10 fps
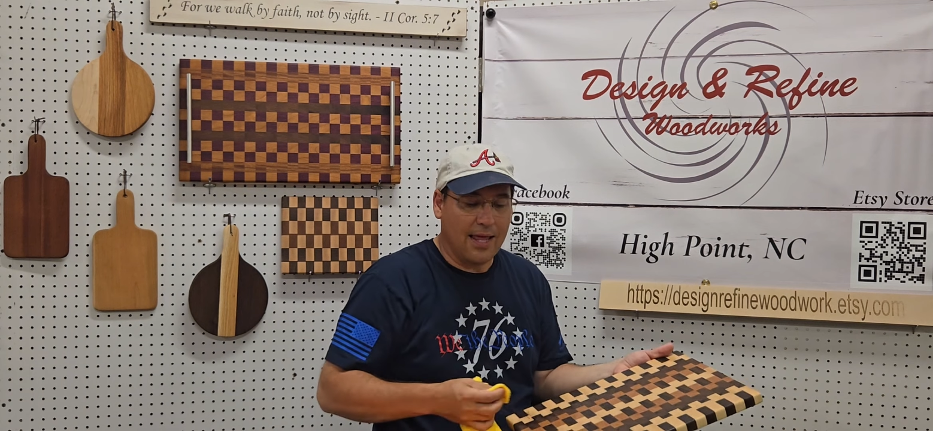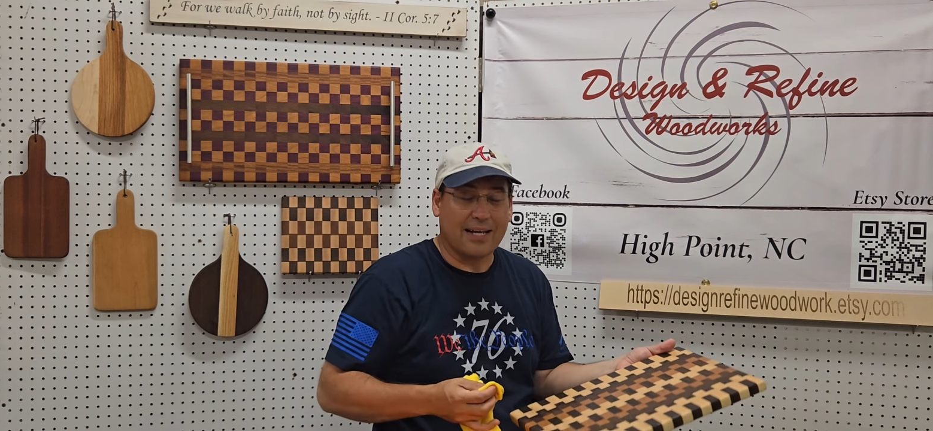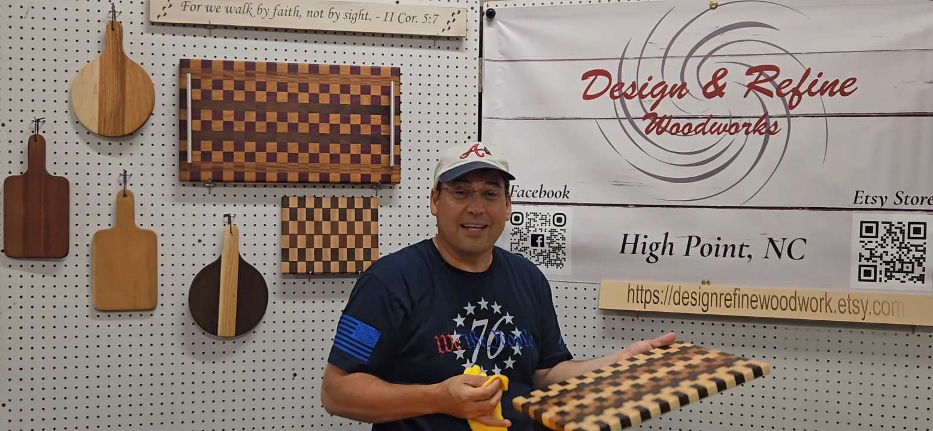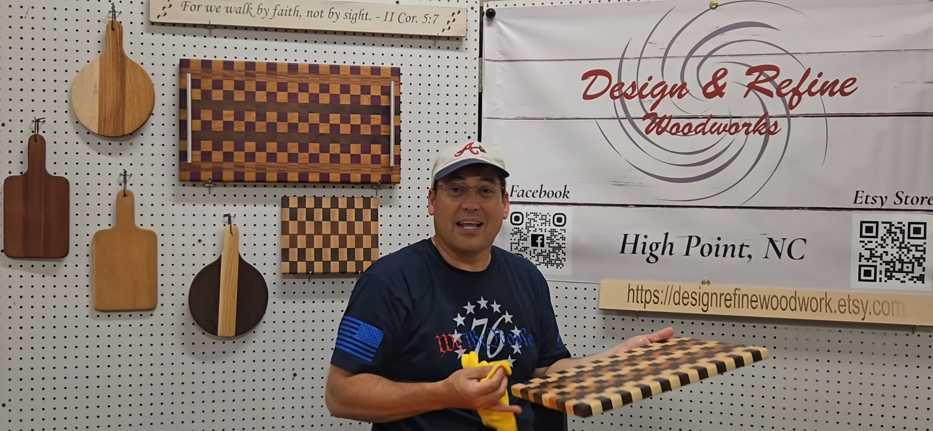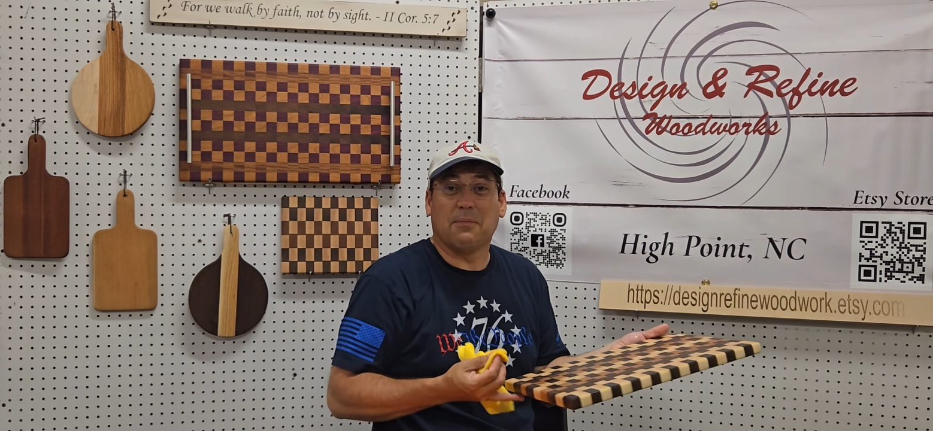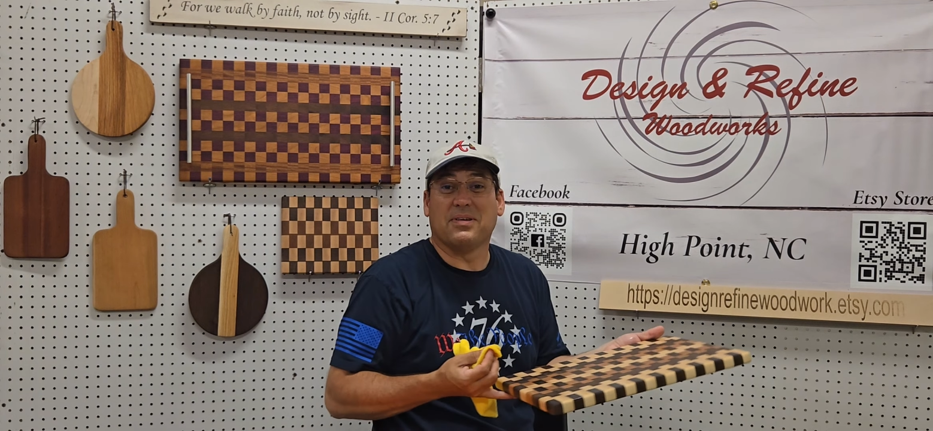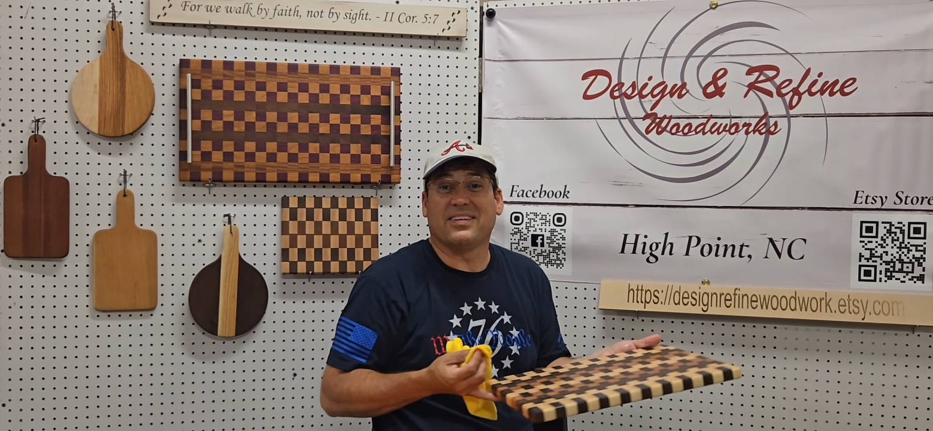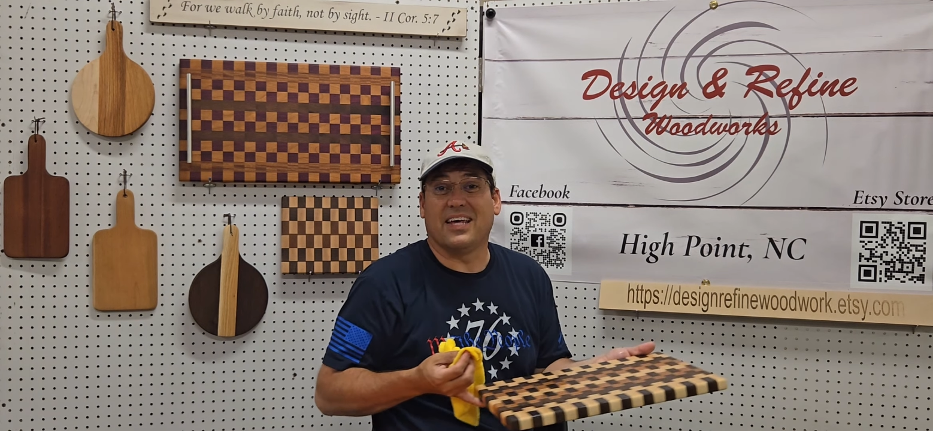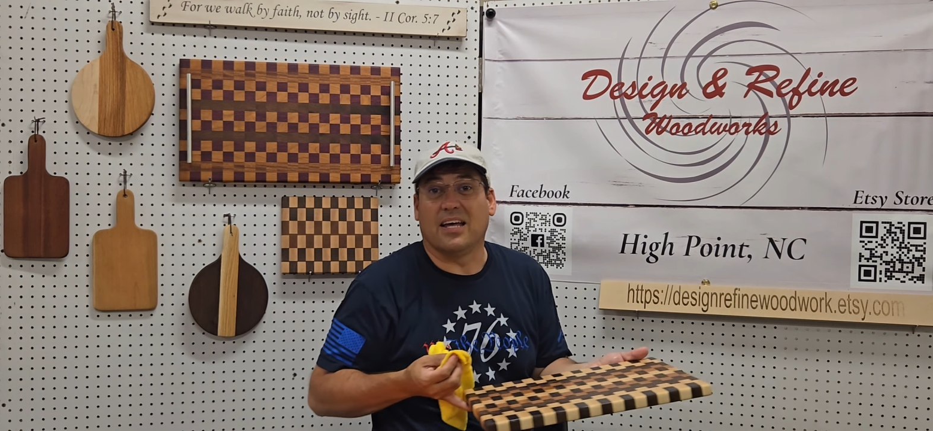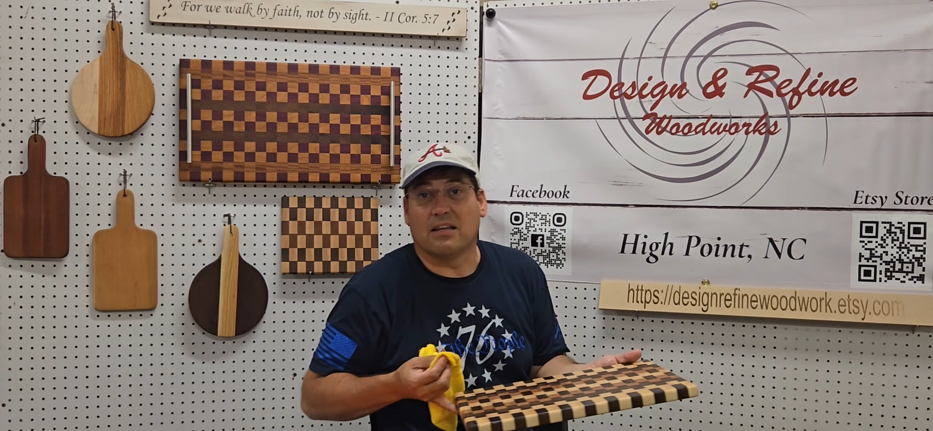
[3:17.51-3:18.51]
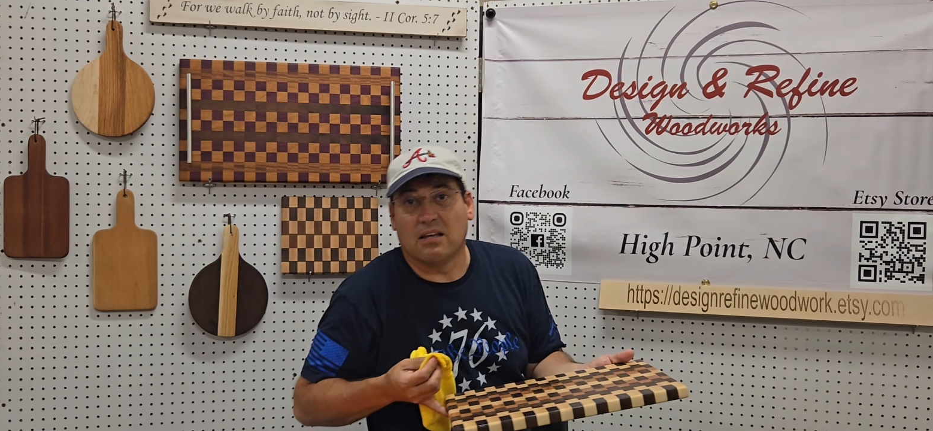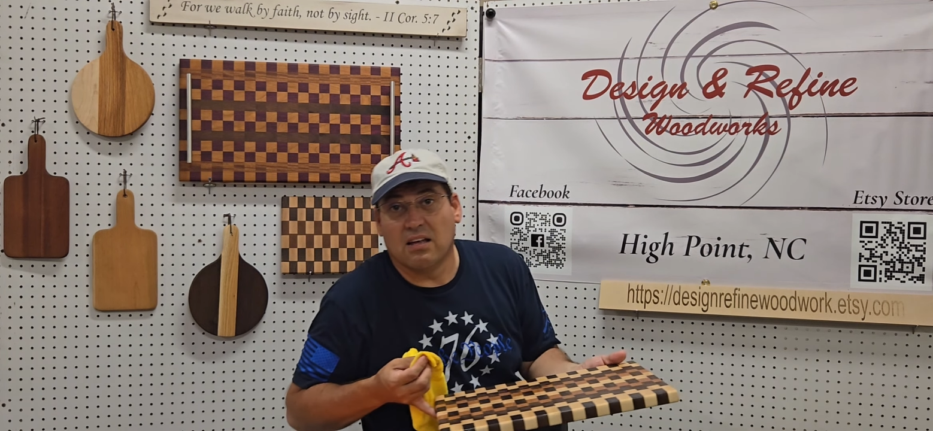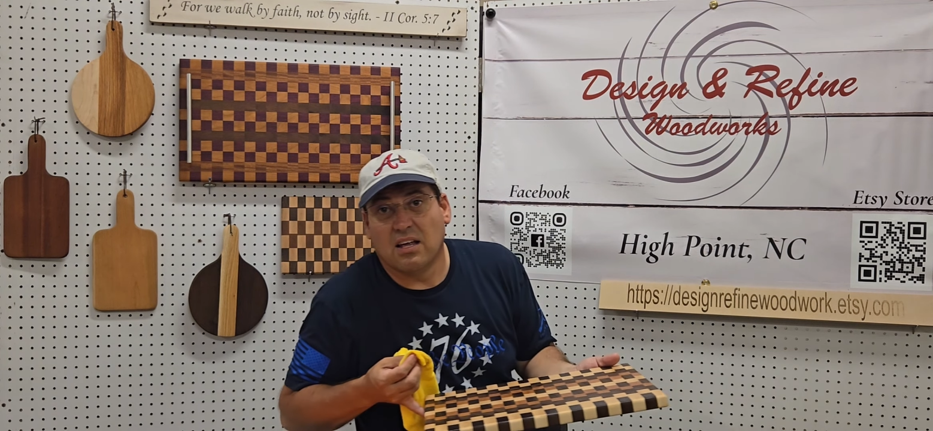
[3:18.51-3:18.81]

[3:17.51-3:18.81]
I like to let them sit.